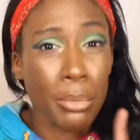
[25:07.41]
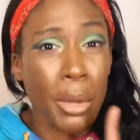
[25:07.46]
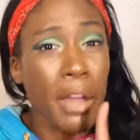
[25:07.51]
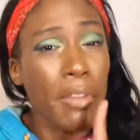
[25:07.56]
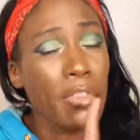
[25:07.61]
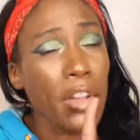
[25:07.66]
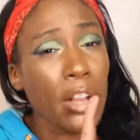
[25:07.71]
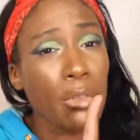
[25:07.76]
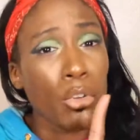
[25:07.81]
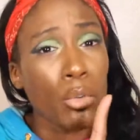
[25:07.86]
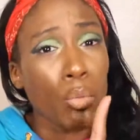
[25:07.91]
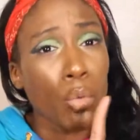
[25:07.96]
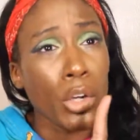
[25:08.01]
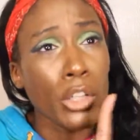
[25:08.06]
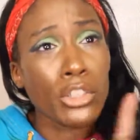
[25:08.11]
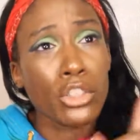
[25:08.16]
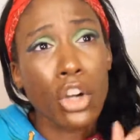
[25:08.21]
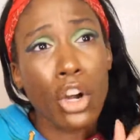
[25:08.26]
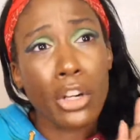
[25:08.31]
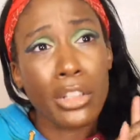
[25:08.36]
My favorite
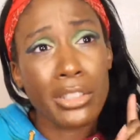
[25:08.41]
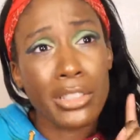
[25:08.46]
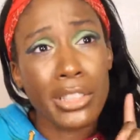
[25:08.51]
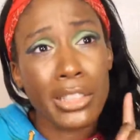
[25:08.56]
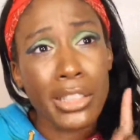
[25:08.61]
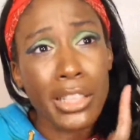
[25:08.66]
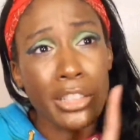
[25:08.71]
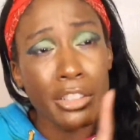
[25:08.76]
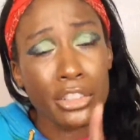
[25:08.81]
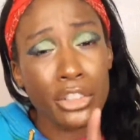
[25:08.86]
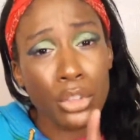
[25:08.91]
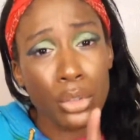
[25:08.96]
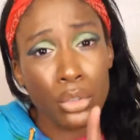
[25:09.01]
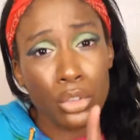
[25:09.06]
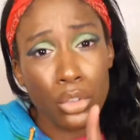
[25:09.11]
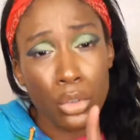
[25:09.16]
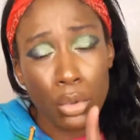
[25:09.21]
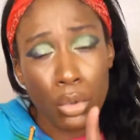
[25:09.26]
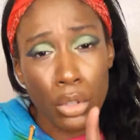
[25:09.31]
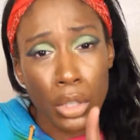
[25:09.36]
ones are Celestial
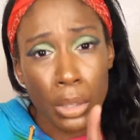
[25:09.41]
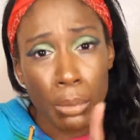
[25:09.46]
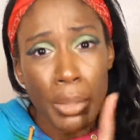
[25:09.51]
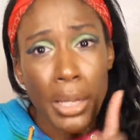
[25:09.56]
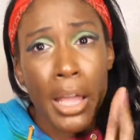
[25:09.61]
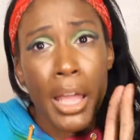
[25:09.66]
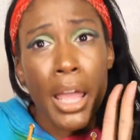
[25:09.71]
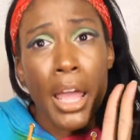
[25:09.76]
Storm,